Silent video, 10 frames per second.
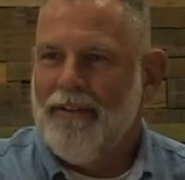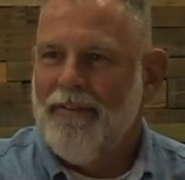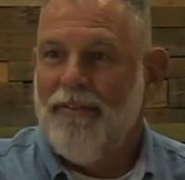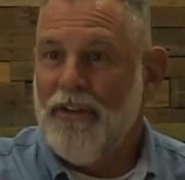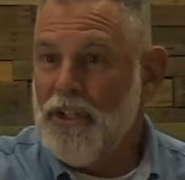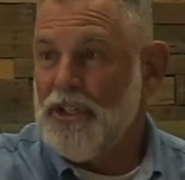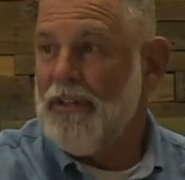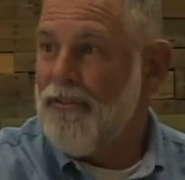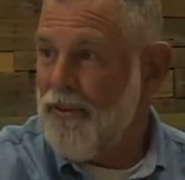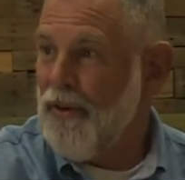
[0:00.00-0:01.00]

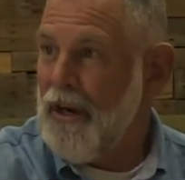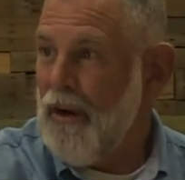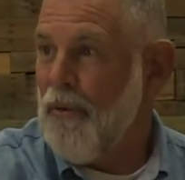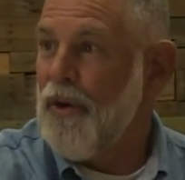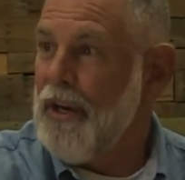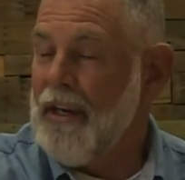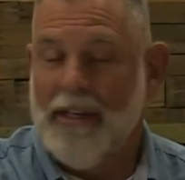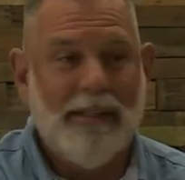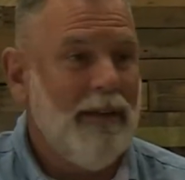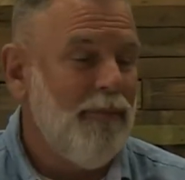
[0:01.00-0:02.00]
vision for how we're going to
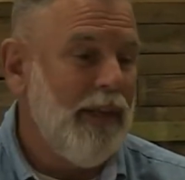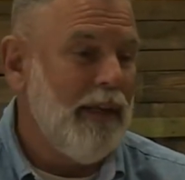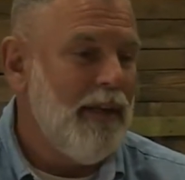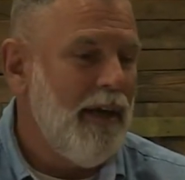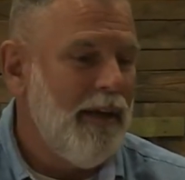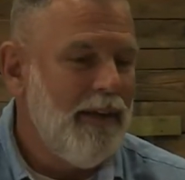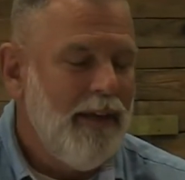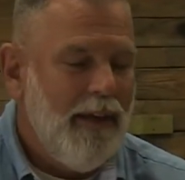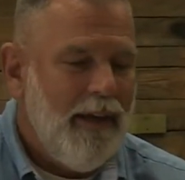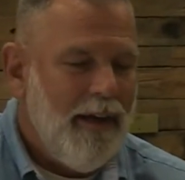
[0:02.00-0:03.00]
get something done,
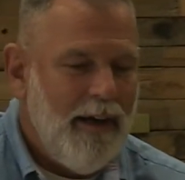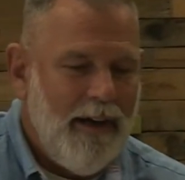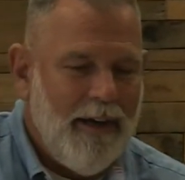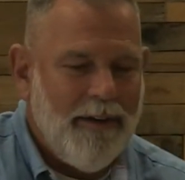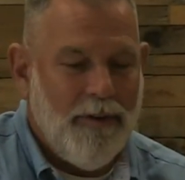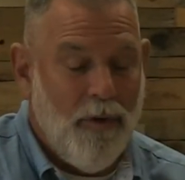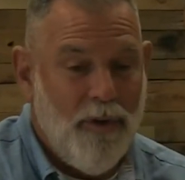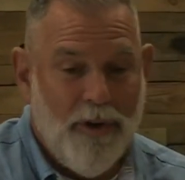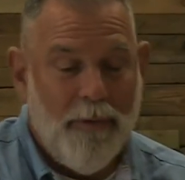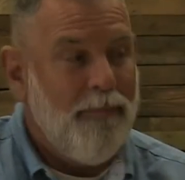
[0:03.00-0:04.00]

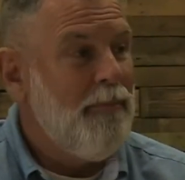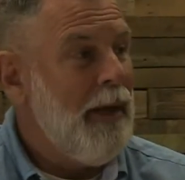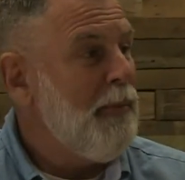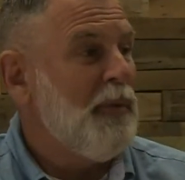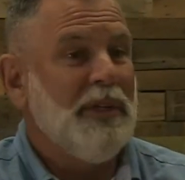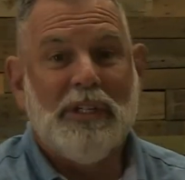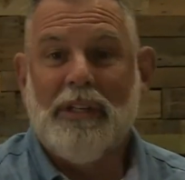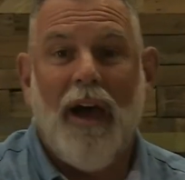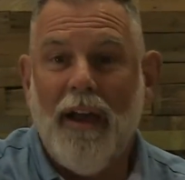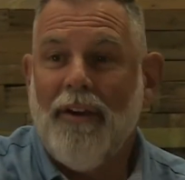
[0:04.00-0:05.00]
or maybe we're just
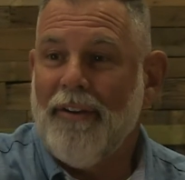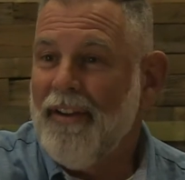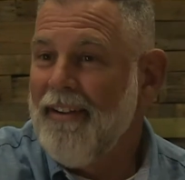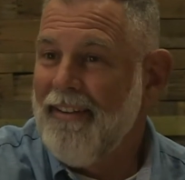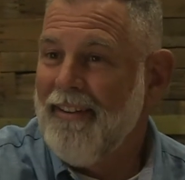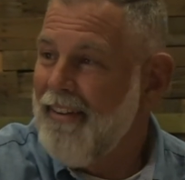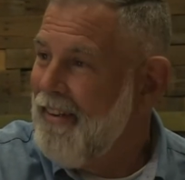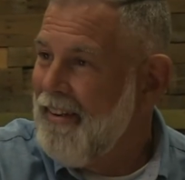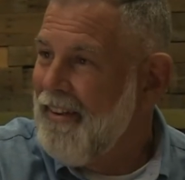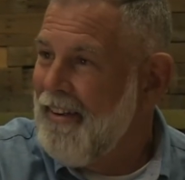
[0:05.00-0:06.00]
tired.
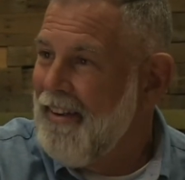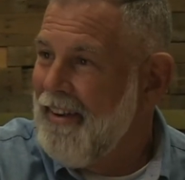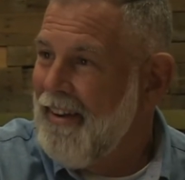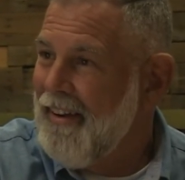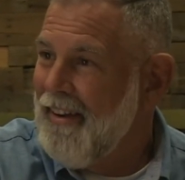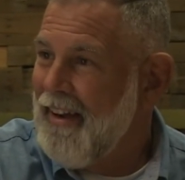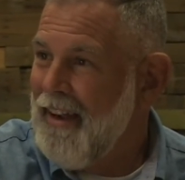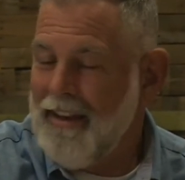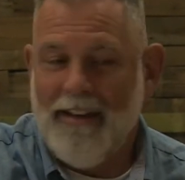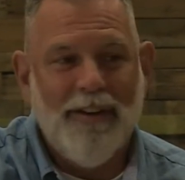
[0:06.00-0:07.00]
I
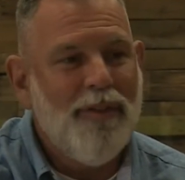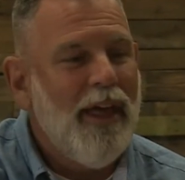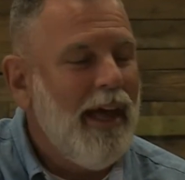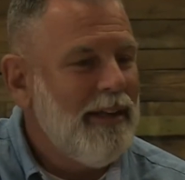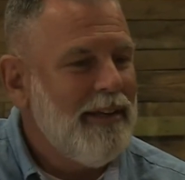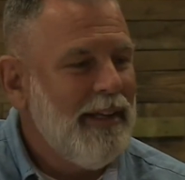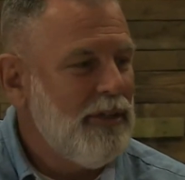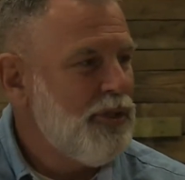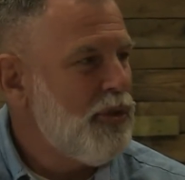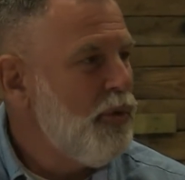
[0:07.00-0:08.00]
hear that in
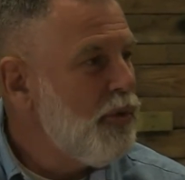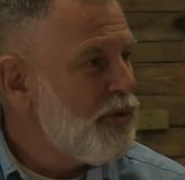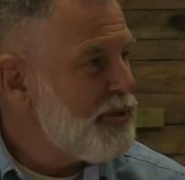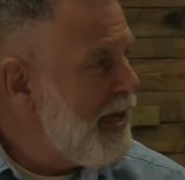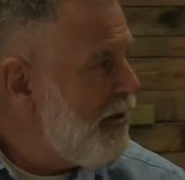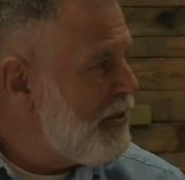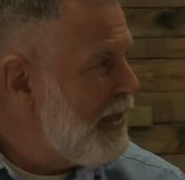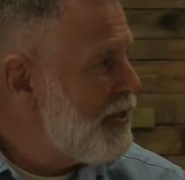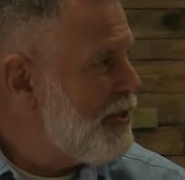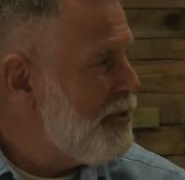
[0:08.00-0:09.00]
schools now,
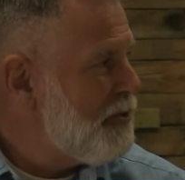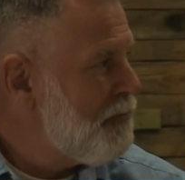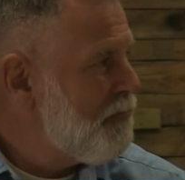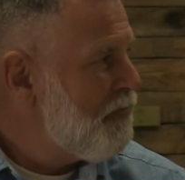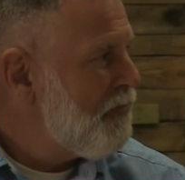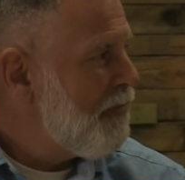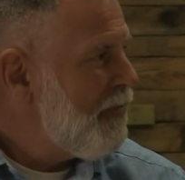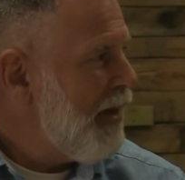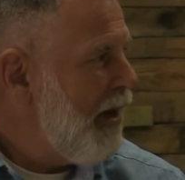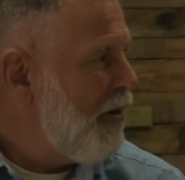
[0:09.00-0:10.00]
teachers
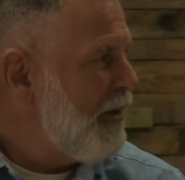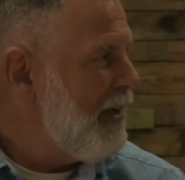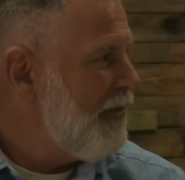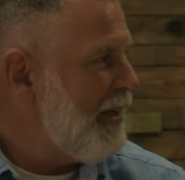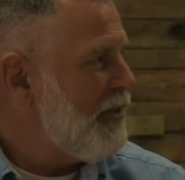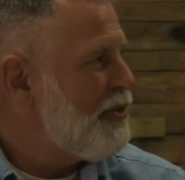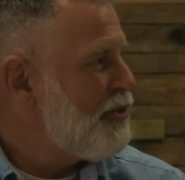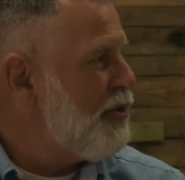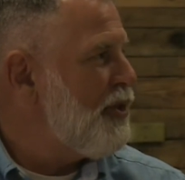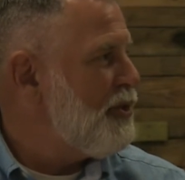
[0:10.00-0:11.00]
are giving
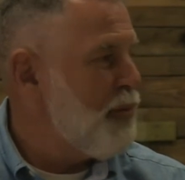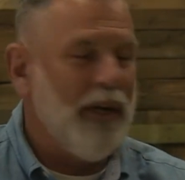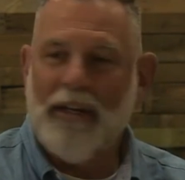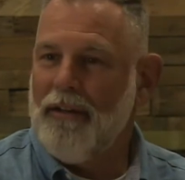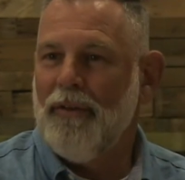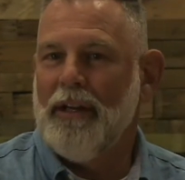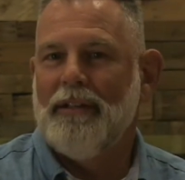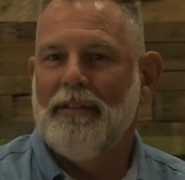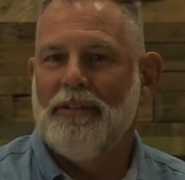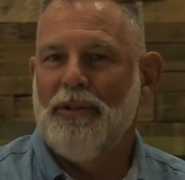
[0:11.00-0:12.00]
students, when a
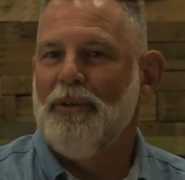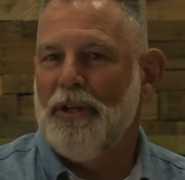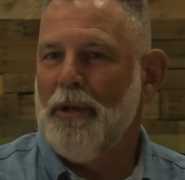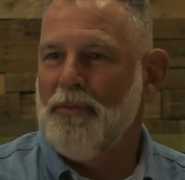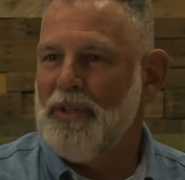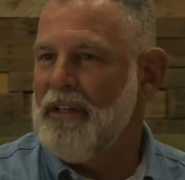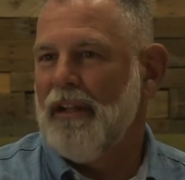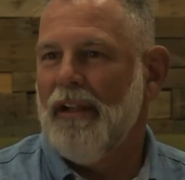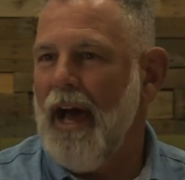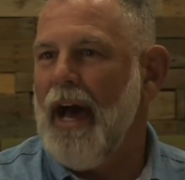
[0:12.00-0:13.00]
student comes into
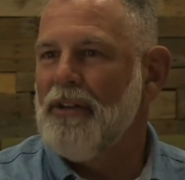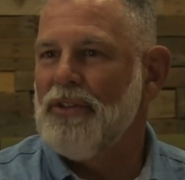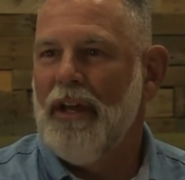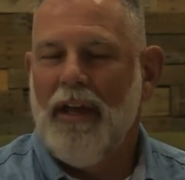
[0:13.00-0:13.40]
class,